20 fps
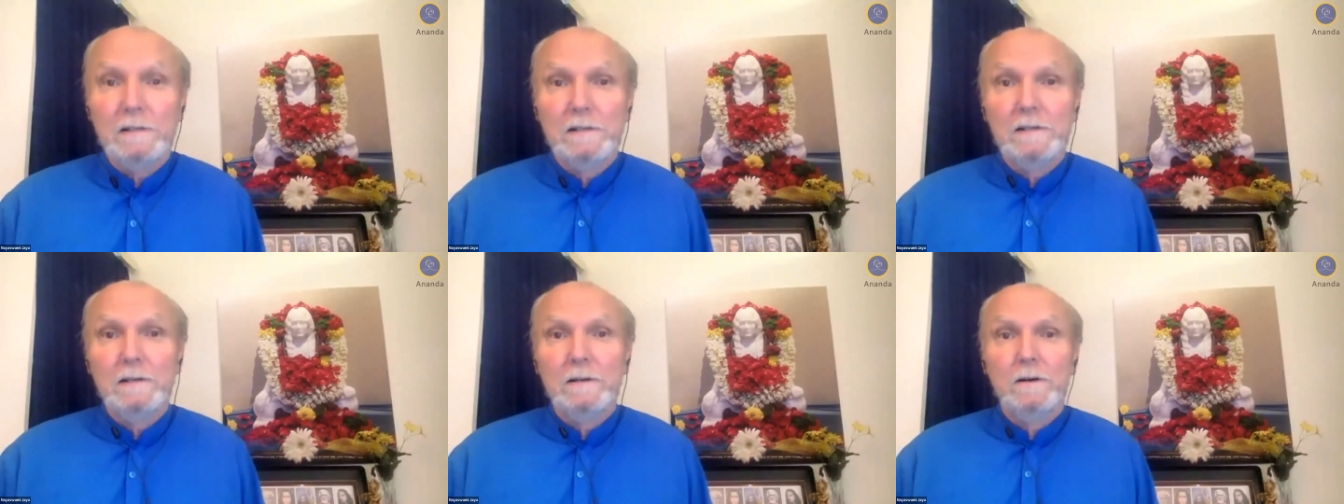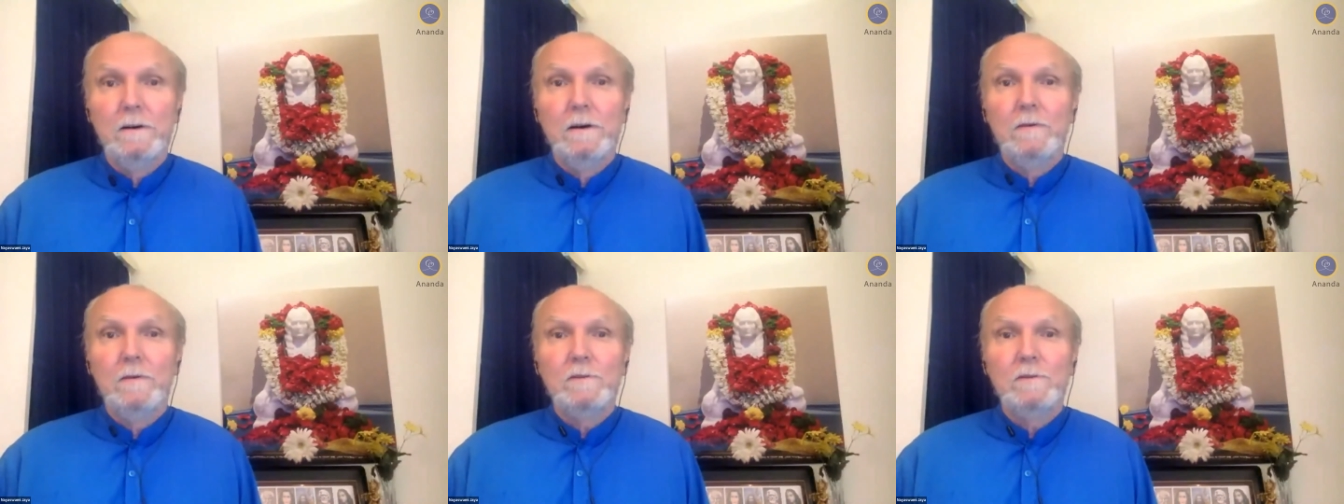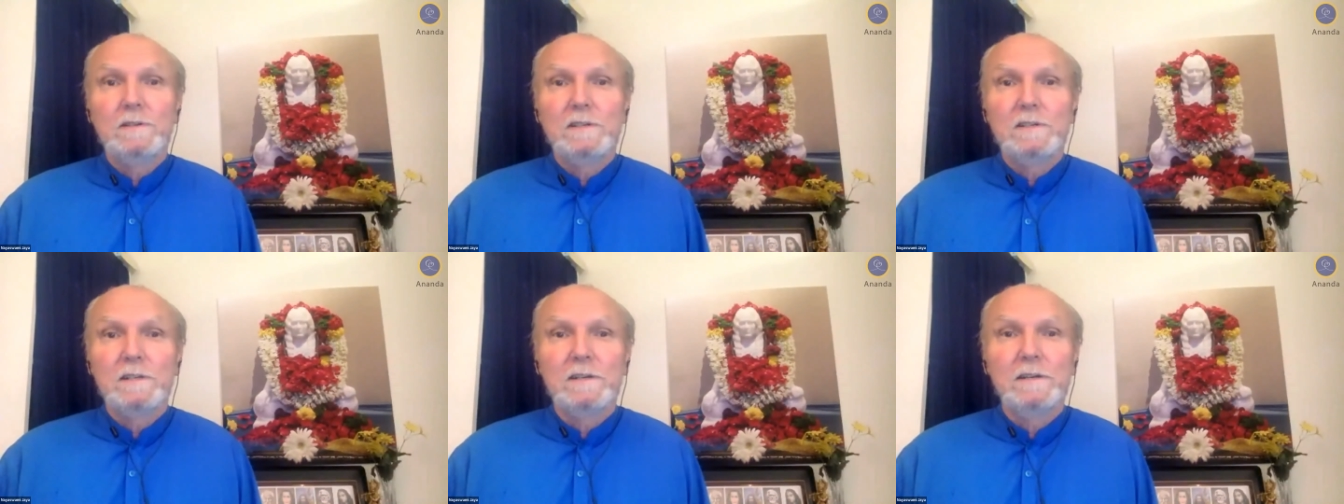
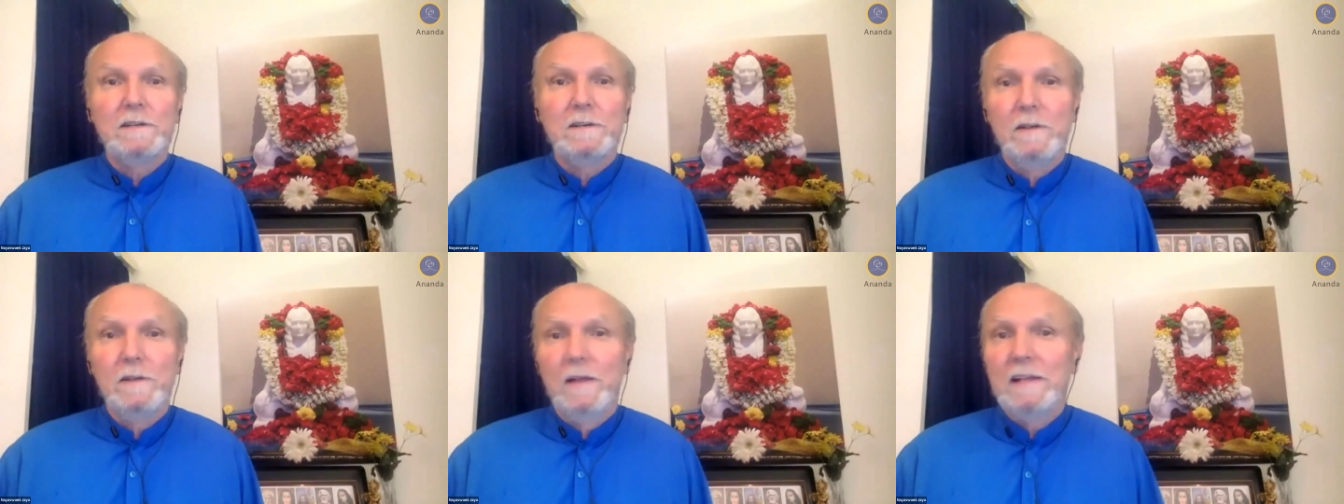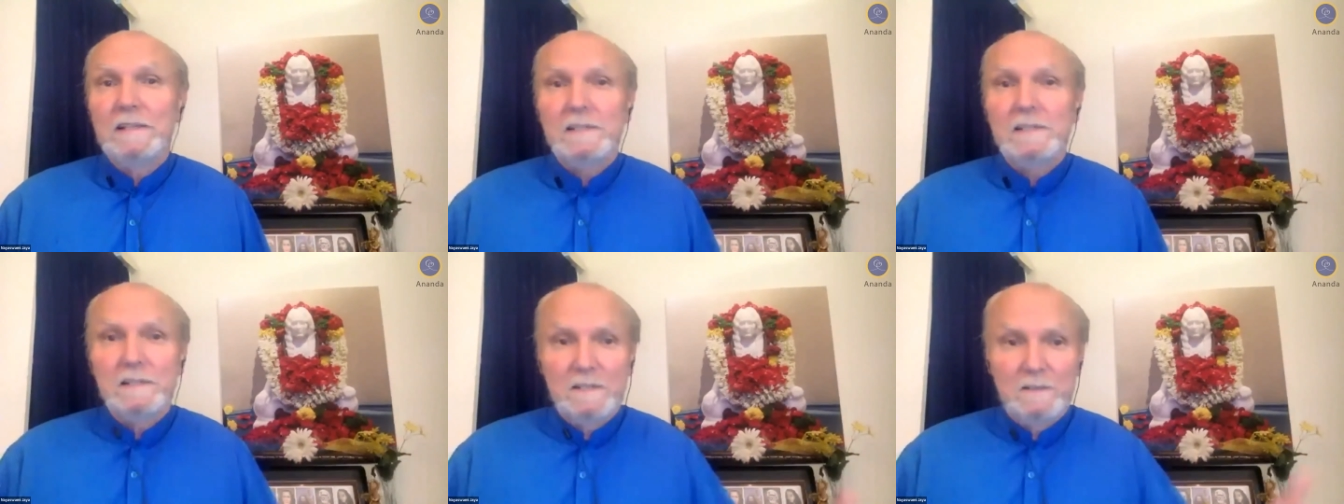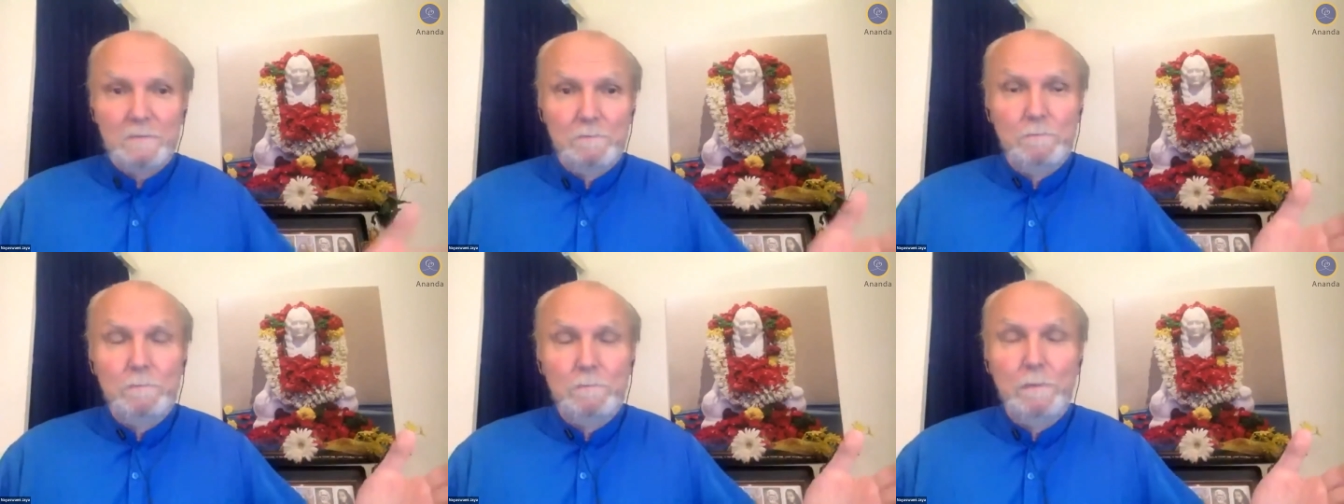
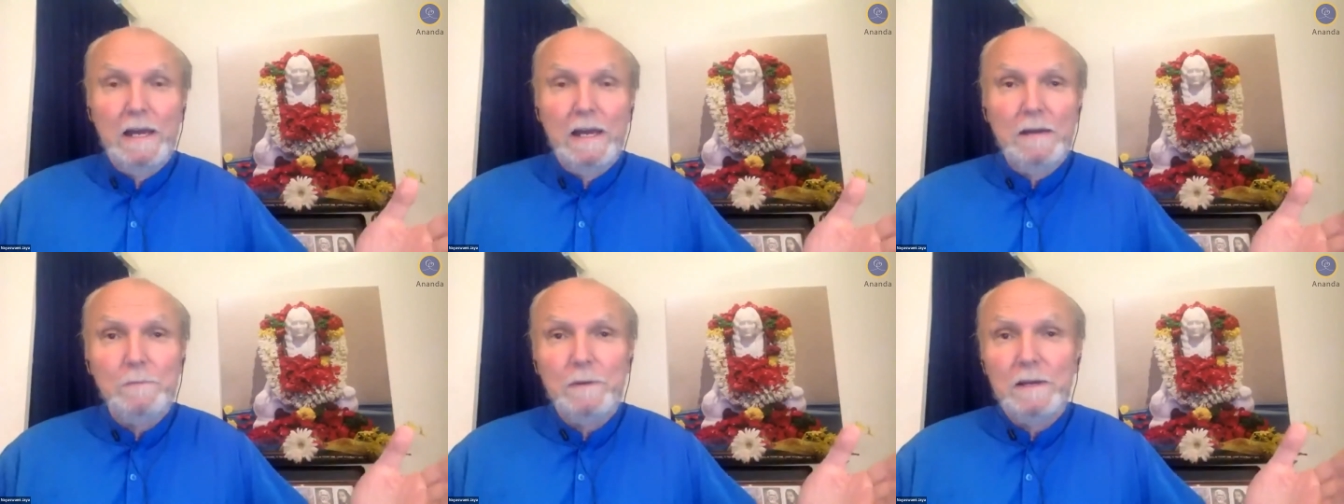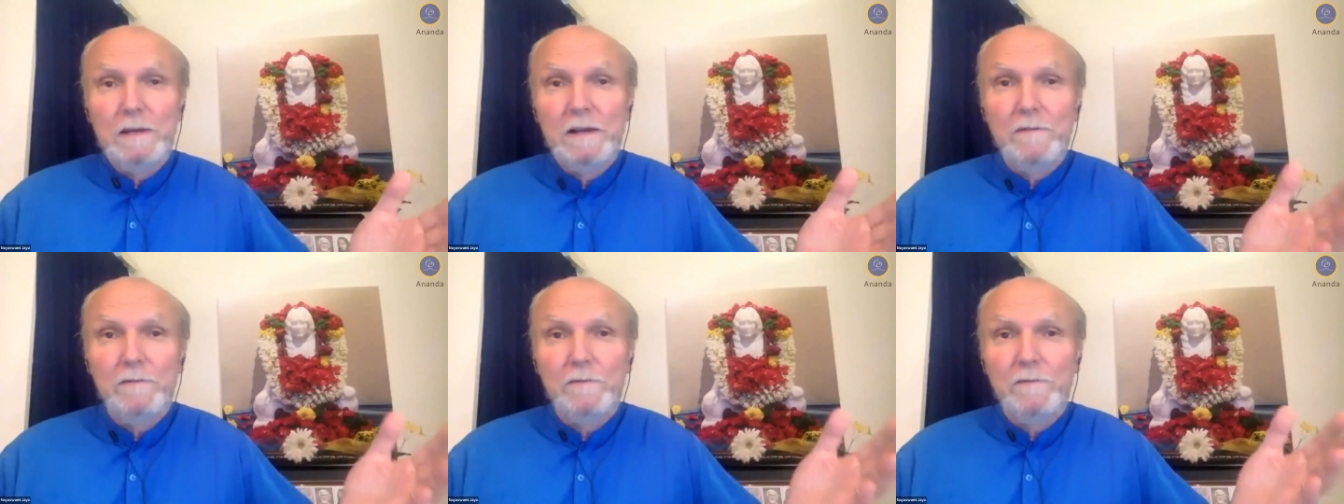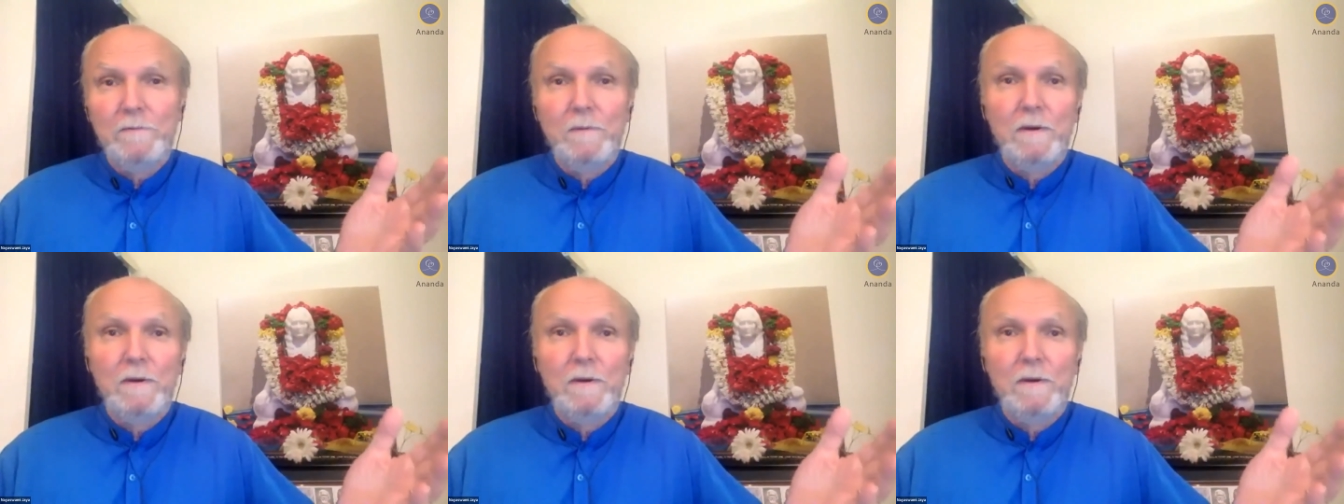That's maybe a